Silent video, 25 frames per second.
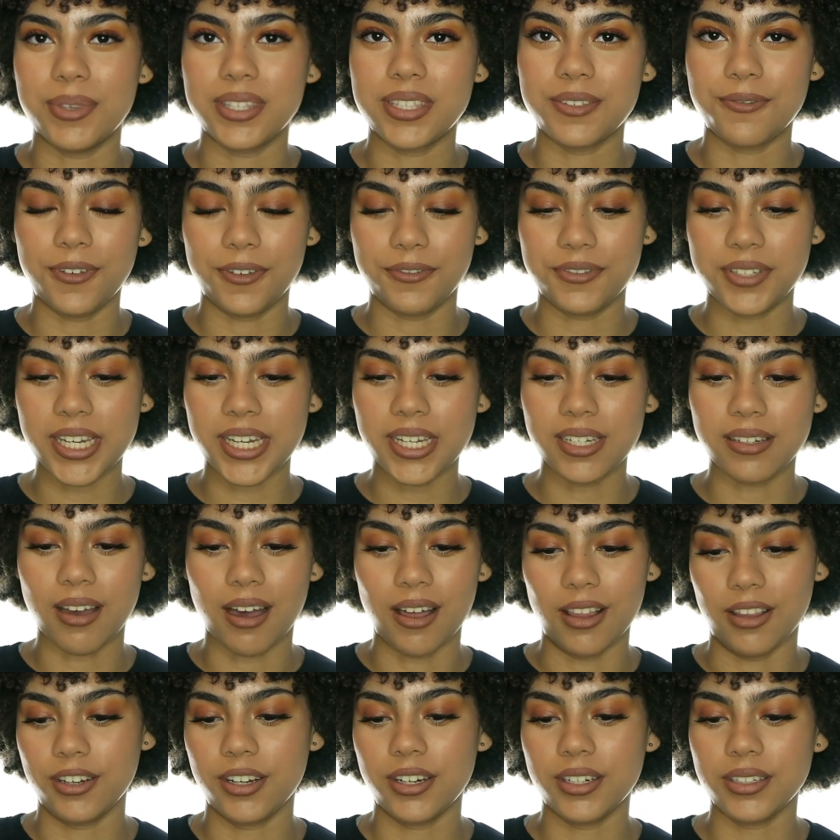It's
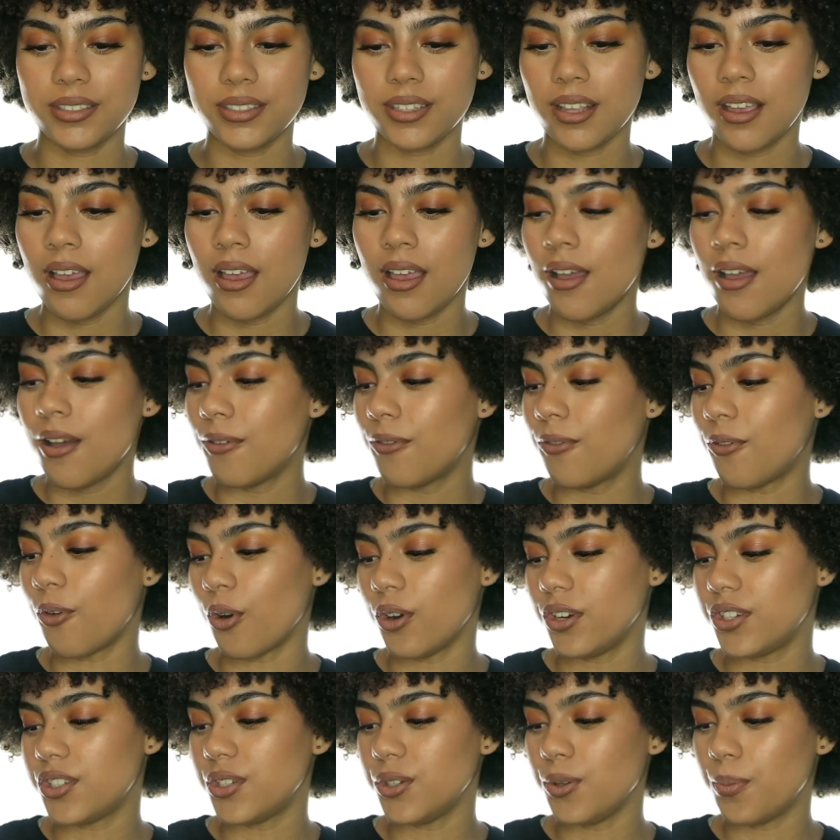$15
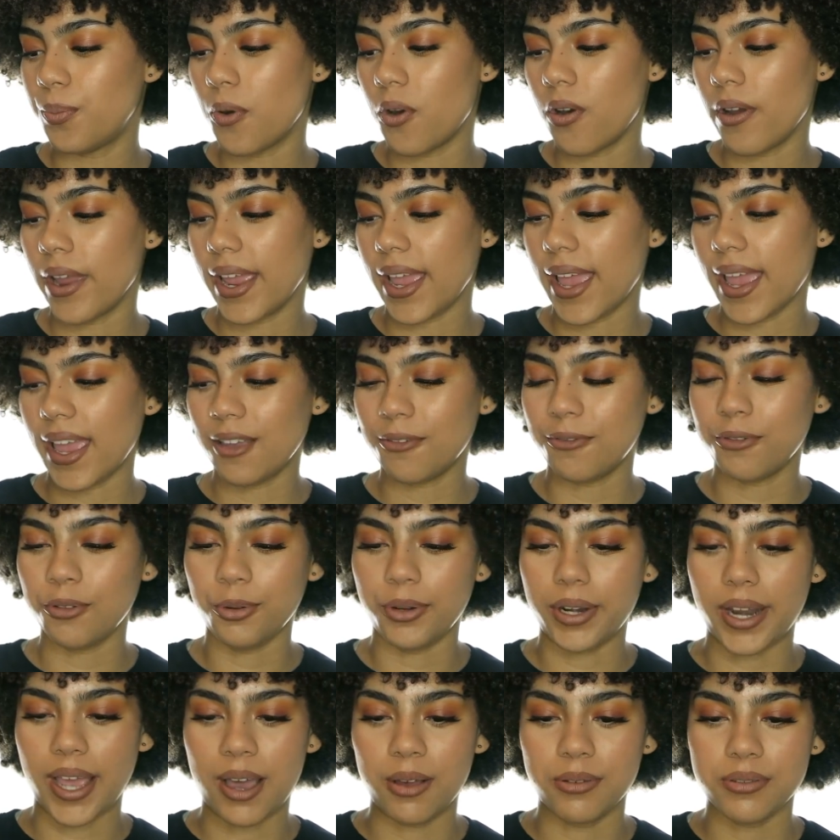for 2.8
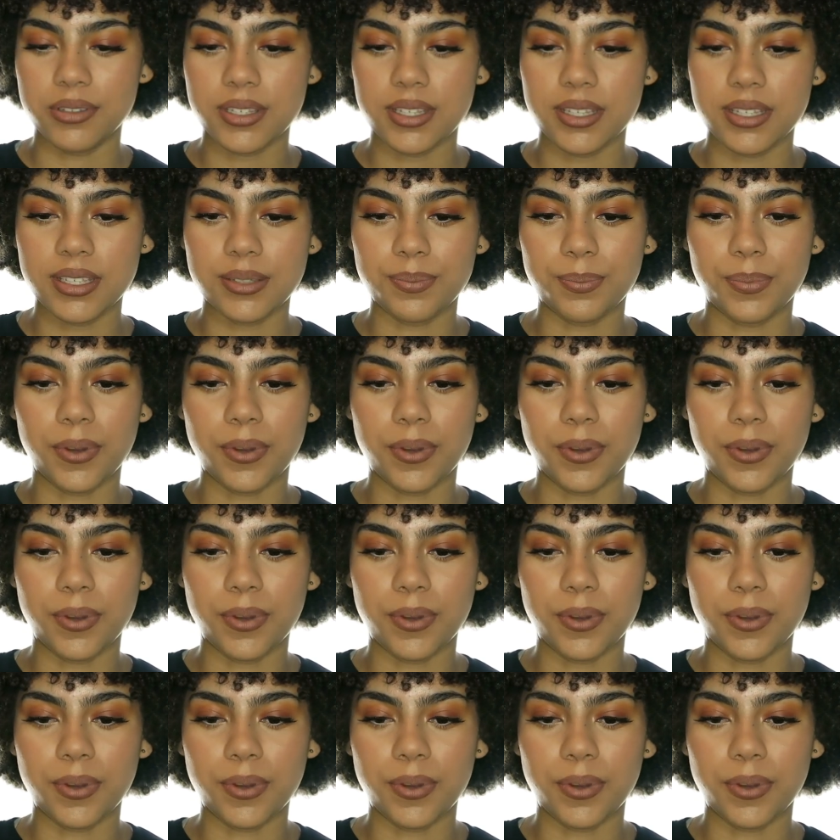fluid ounces.